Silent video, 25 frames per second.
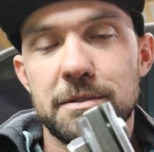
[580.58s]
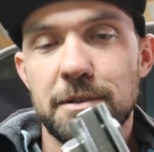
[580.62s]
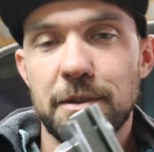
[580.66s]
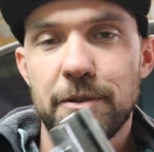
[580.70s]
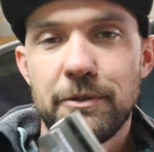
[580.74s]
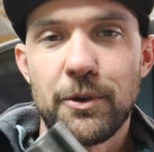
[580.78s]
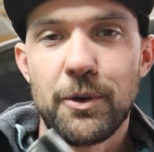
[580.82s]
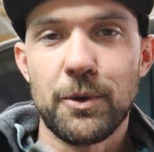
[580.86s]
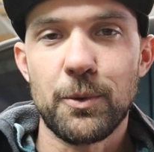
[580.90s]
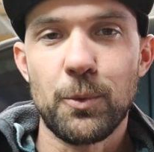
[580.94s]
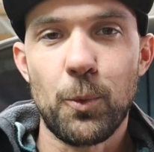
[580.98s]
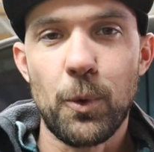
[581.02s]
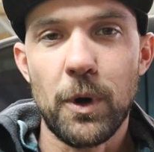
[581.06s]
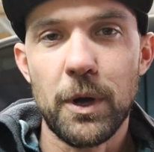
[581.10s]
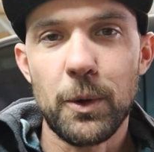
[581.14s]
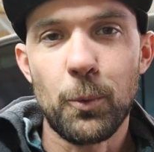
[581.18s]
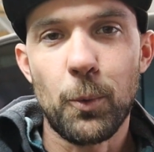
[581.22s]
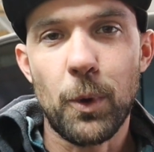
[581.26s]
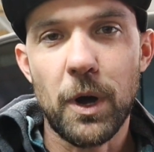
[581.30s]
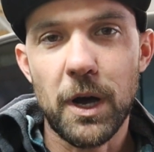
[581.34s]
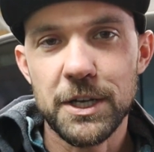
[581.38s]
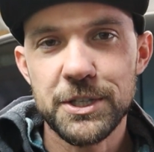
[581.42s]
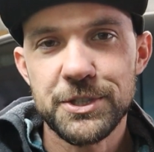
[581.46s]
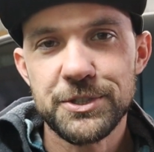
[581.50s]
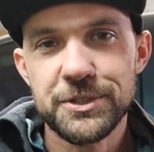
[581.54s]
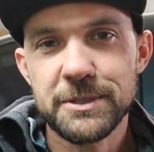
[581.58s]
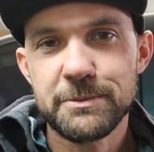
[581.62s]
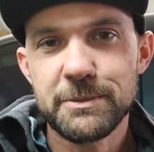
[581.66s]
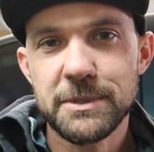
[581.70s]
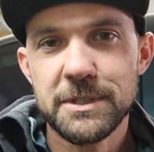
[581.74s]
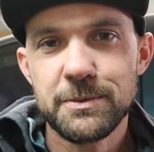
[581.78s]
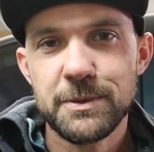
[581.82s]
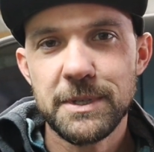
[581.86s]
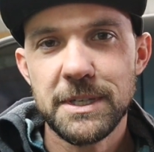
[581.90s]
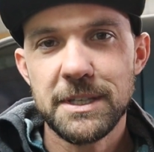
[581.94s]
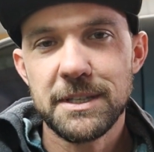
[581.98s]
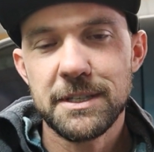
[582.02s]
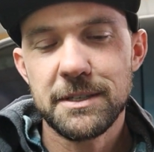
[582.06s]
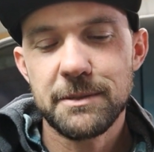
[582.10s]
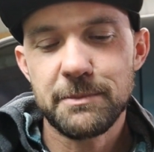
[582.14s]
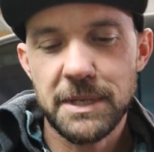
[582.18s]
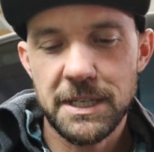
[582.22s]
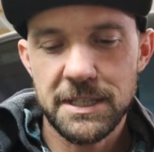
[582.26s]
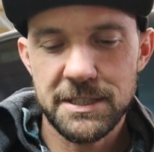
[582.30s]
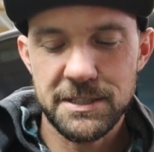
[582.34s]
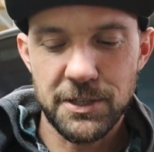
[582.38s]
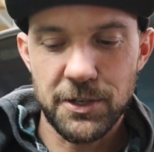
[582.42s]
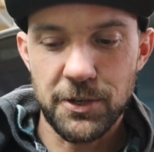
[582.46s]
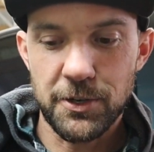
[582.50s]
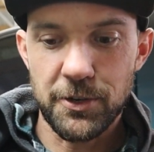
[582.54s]
Throwing one washer in between there
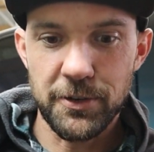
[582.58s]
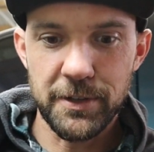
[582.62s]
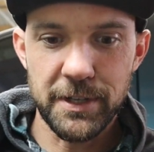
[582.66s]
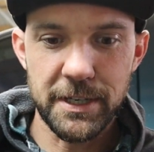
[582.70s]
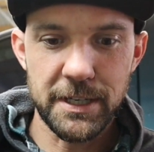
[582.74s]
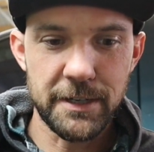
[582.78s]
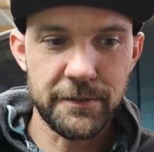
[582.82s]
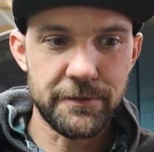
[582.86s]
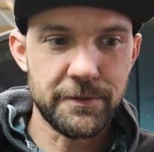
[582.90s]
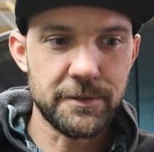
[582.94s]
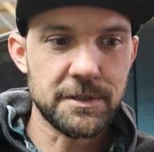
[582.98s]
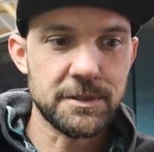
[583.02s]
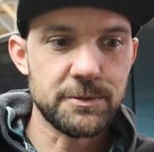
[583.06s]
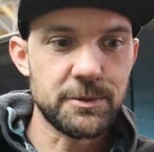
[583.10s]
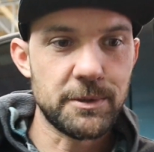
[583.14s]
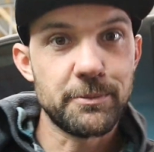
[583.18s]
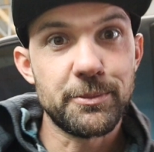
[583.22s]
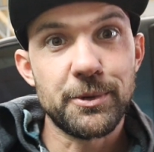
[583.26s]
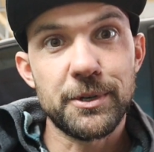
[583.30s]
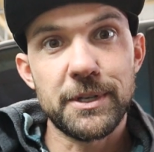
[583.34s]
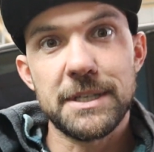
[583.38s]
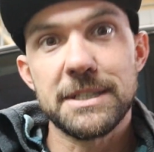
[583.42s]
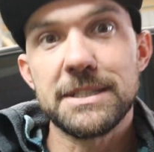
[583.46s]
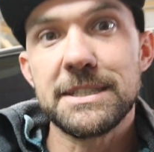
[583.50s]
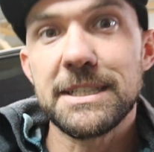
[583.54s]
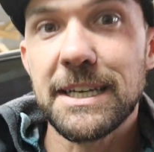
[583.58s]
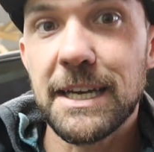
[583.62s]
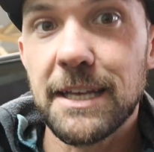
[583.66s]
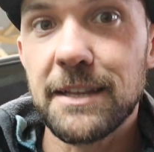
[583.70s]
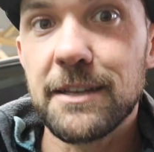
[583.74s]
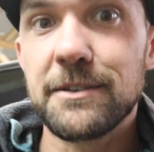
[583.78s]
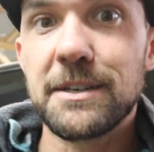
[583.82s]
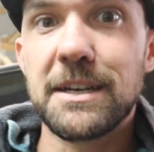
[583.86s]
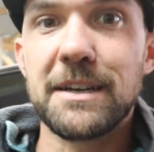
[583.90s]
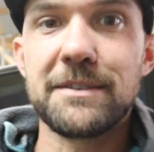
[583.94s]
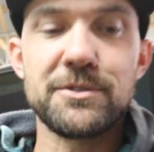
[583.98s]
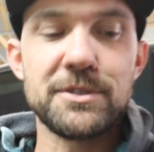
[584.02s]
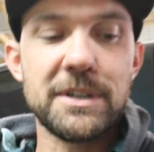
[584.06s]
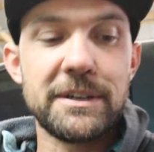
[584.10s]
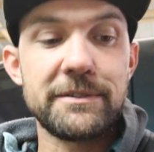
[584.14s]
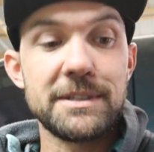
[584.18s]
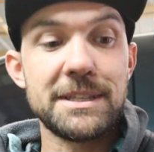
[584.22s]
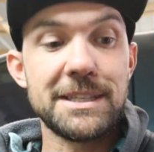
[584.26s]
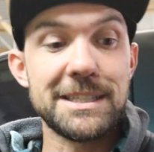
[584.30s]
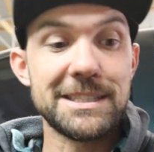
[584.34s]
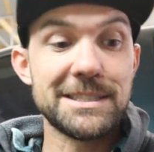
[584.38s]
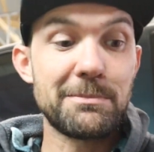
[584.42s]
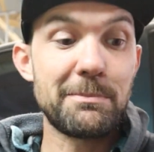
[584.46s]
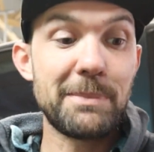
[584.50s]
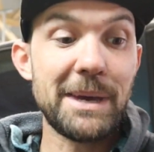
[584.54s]
makes all the difference when putting it together after
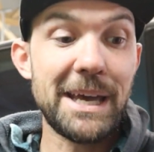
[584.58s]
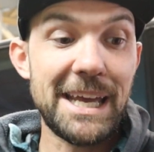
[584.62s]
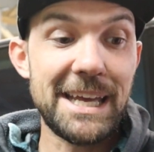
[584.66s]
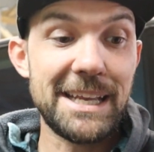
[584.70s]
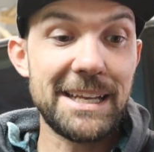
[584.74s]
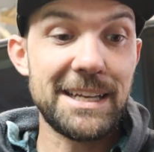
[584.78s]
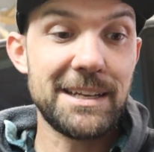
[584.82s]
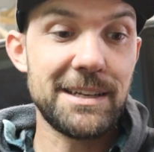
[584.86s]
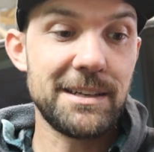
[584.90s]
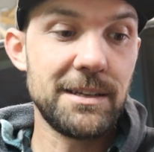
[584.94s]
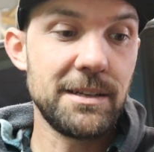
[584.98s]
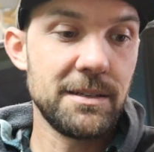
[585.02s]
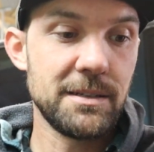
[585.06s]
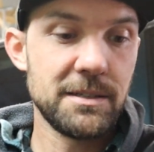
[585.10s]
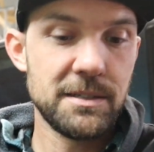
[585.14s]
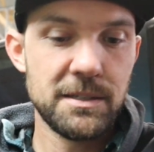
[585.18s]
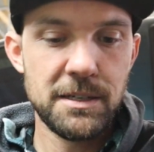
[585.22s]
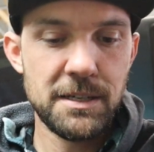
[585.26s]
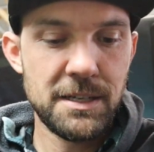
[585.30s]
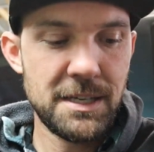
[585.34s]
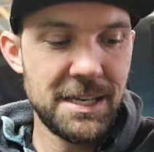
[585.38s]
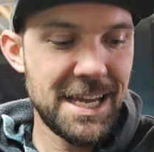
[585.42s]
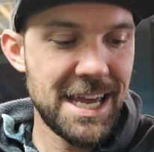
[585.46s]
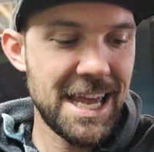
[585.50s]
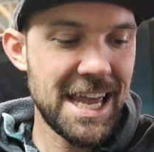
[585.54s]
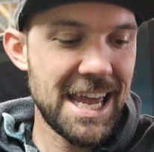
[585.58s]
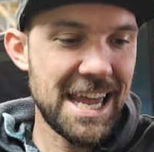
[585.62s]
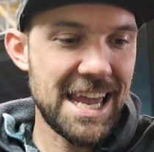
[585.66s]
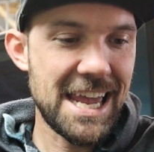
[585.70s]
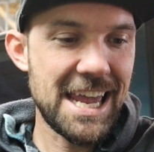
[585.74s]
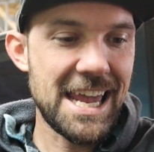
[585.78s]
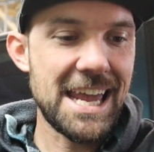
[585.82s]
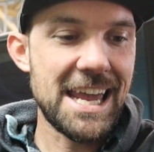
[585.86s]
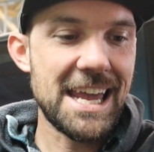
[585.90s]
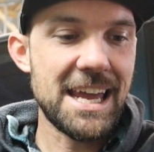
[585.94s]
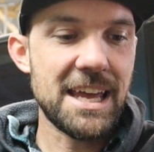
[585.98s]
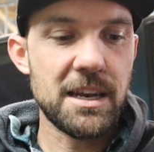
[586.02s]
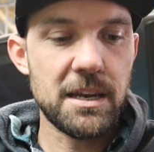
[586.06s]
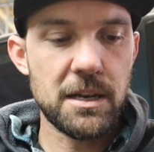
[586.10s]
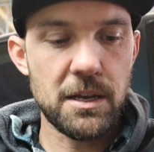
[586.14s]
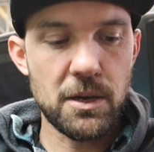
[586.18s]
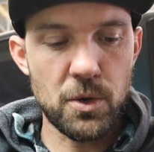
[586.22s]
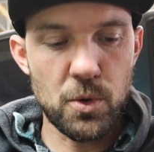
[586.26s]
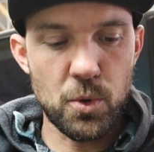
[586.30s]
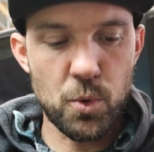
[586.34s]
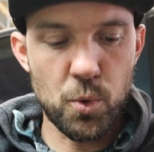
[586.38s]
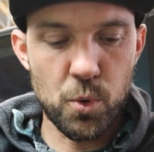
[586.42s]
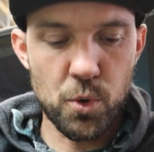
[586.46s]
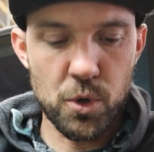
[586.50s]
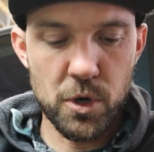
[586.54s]
everything's painted and
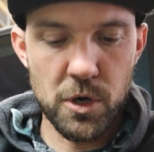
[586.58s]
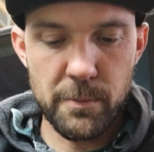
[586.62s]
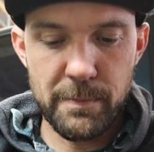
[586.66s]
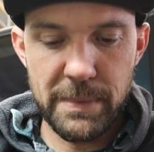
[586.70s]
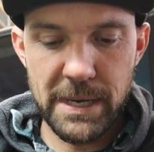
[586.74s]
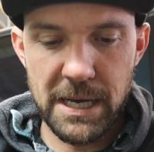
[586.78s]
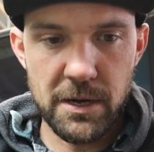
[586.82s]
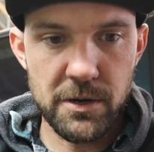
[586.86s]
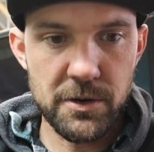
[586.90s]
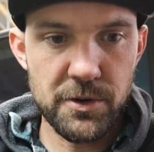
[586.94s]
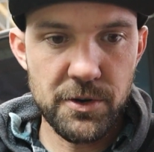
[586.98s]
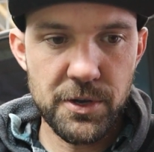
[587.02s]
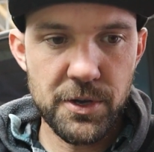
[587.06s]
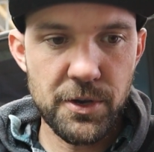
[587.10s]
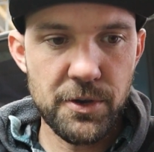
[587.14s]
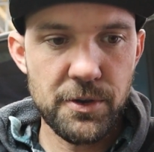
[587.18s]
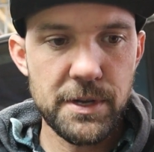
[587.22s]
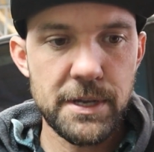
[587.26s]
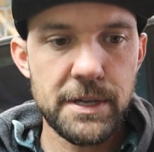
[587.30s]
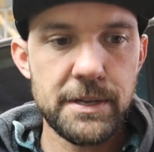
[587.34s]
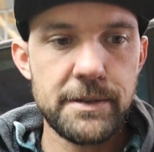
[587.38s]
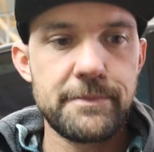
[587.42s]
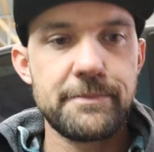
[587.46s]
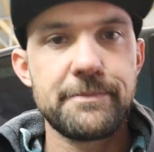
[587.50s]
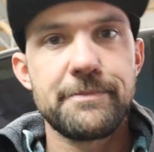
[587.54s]
or powder coated.